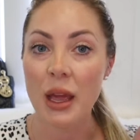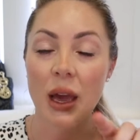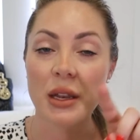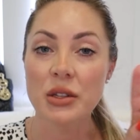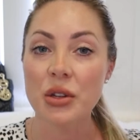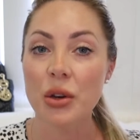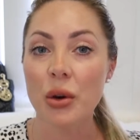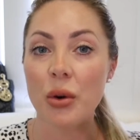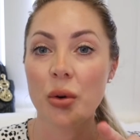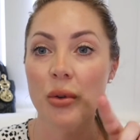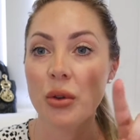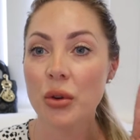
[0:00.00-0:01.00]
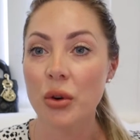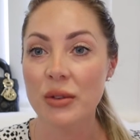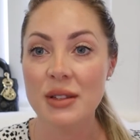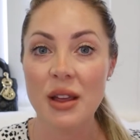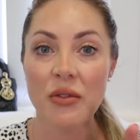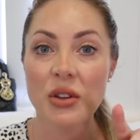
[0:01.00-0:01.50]
Until, you know,
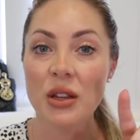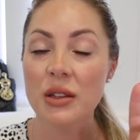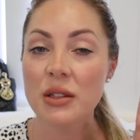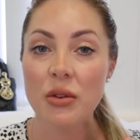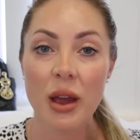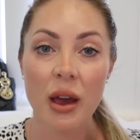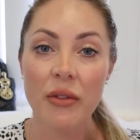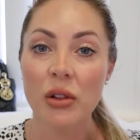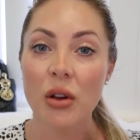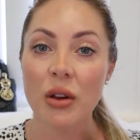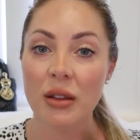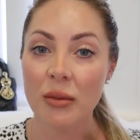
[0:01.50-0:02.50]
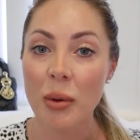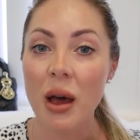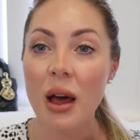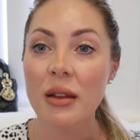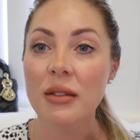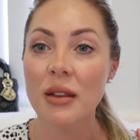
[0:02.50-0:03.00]
7 years or however long has
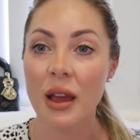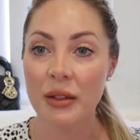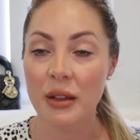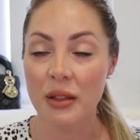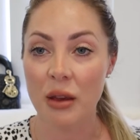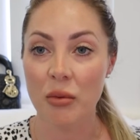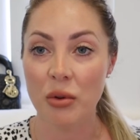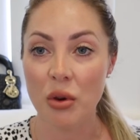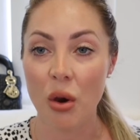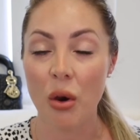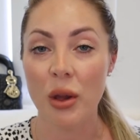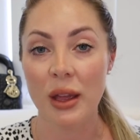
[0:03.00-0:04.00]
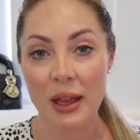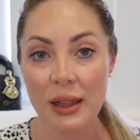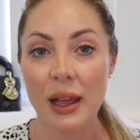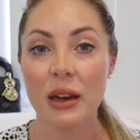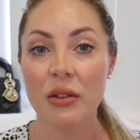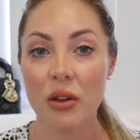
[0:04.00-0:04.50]
passed, and then they would go and
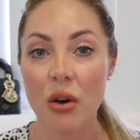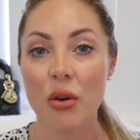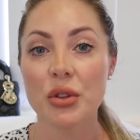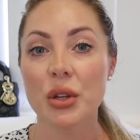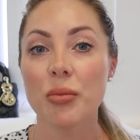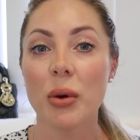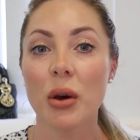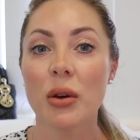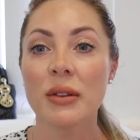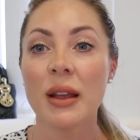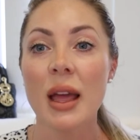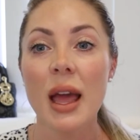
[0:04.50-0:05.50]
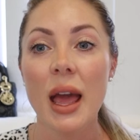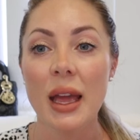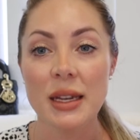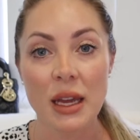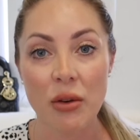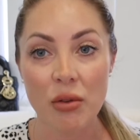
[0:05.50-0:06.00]
collect the cultured pearls
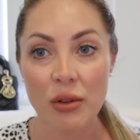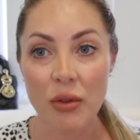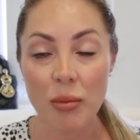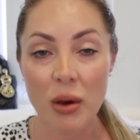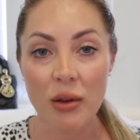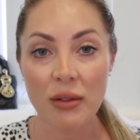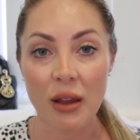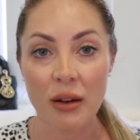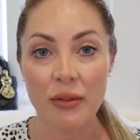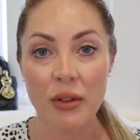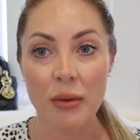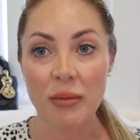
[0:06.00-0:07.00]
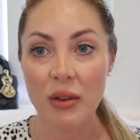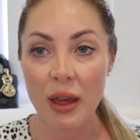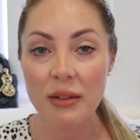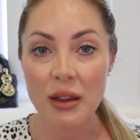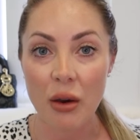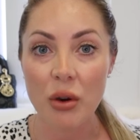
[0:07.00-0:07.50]
and take all of the pearls out of them. So
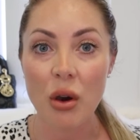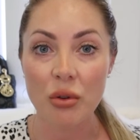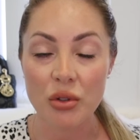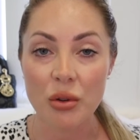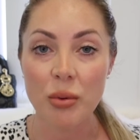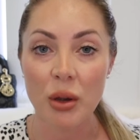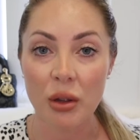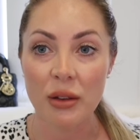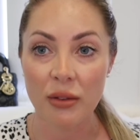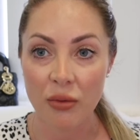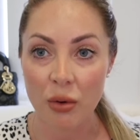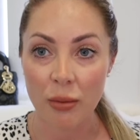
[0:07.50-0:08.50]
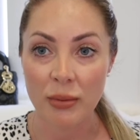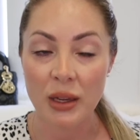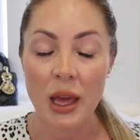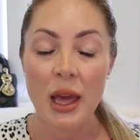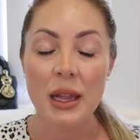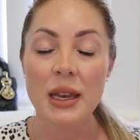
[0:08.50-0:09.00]
that's how a cultured pearl is formed.
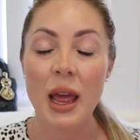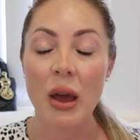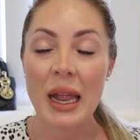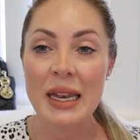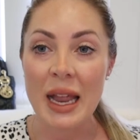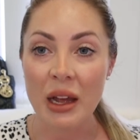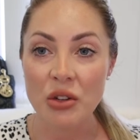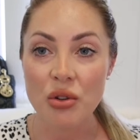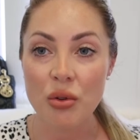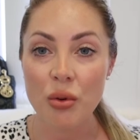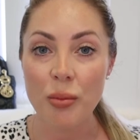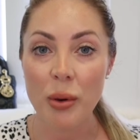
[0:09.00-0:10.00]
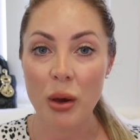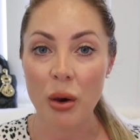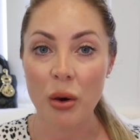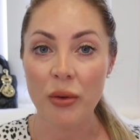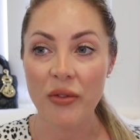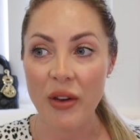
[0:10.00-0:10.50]
Now, a natural
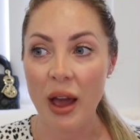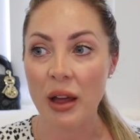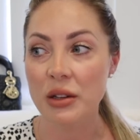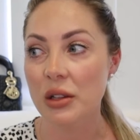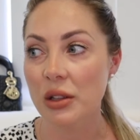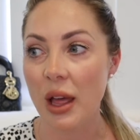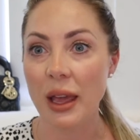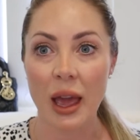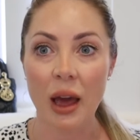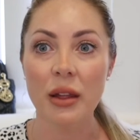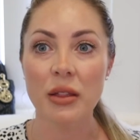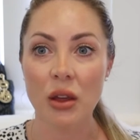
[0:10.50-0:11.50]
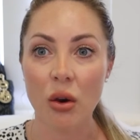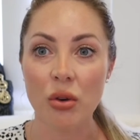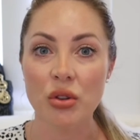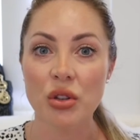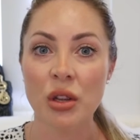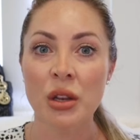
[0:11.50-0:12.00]
pearl found like out in the
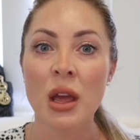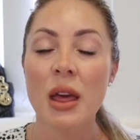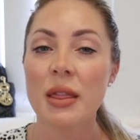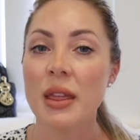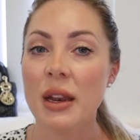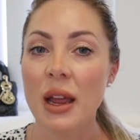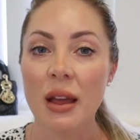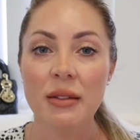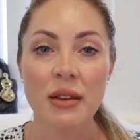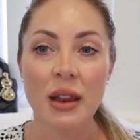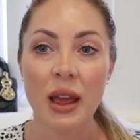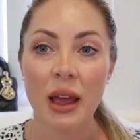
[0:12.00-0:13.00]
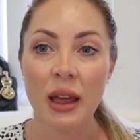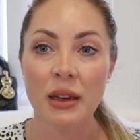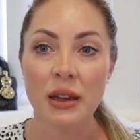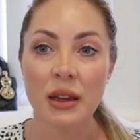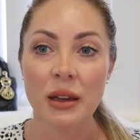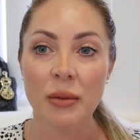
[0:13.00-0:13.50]
ocean that hasn't
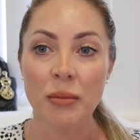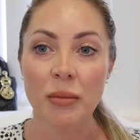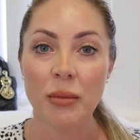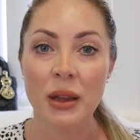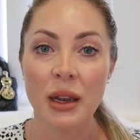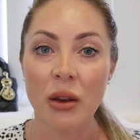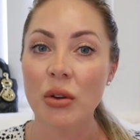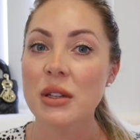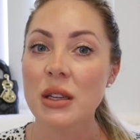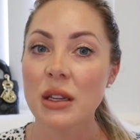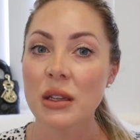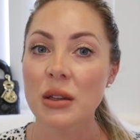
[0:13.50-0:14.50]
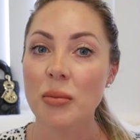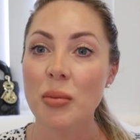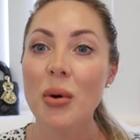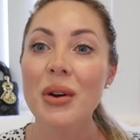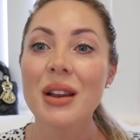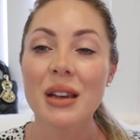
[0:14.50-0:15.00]
had an irritant
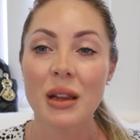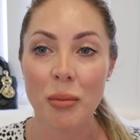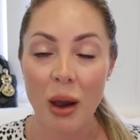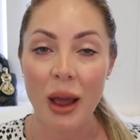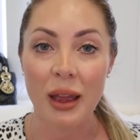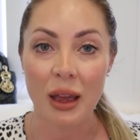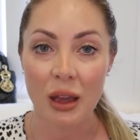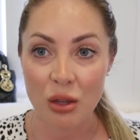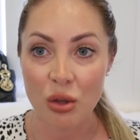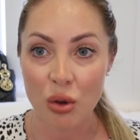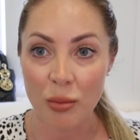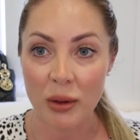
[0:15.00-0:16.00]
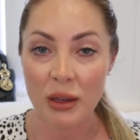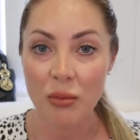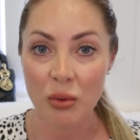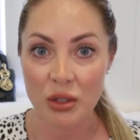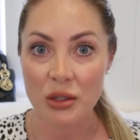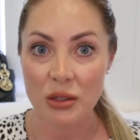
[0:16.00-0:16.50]
put in it by a human,
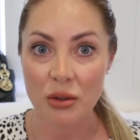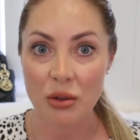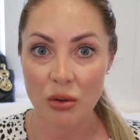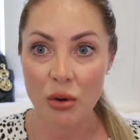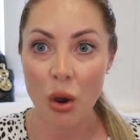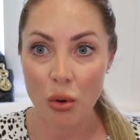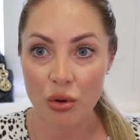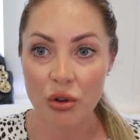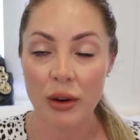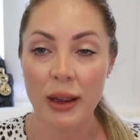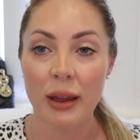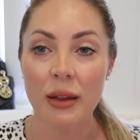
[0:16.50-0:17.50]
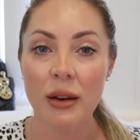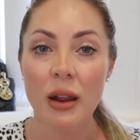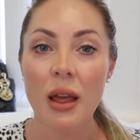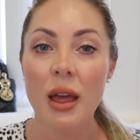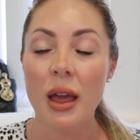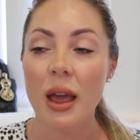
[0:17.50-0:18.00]
which is culturing it,
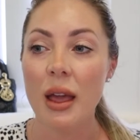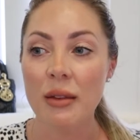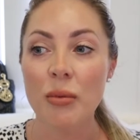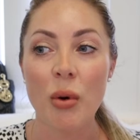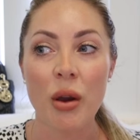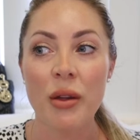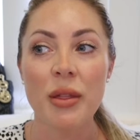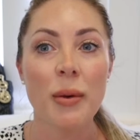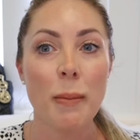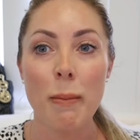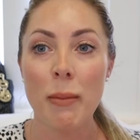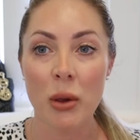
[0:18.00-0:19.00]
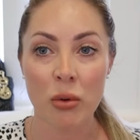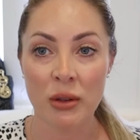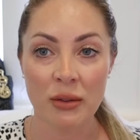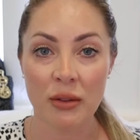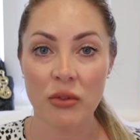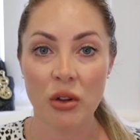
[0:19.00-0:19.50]
is worth
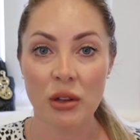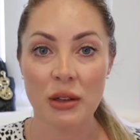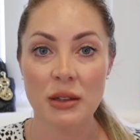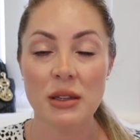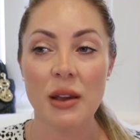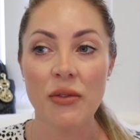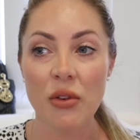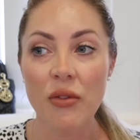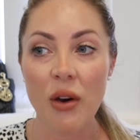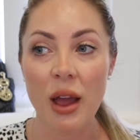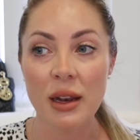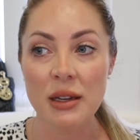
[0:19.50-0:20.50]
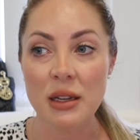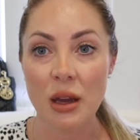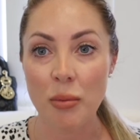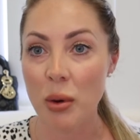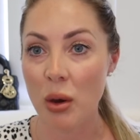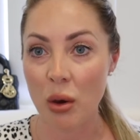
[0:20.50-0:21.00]
millions of dollars. If you find a
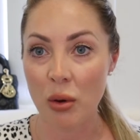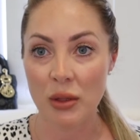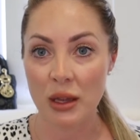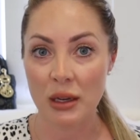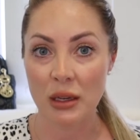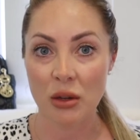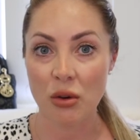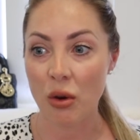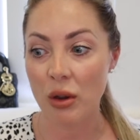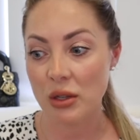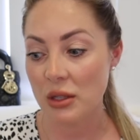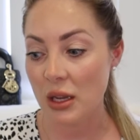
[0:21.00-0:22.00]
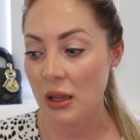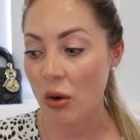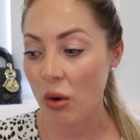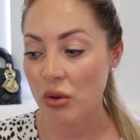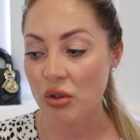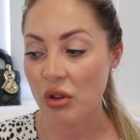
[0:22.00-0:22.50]
pearl that, you know, just in the
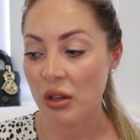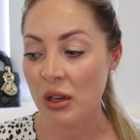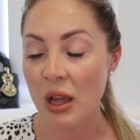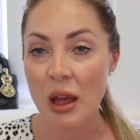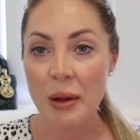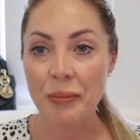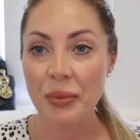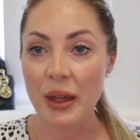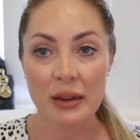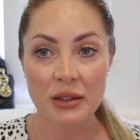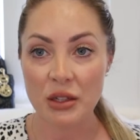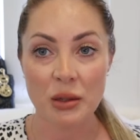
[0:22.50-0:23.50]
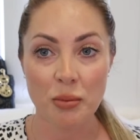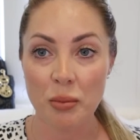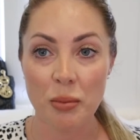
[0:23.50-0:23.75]
ocean that has just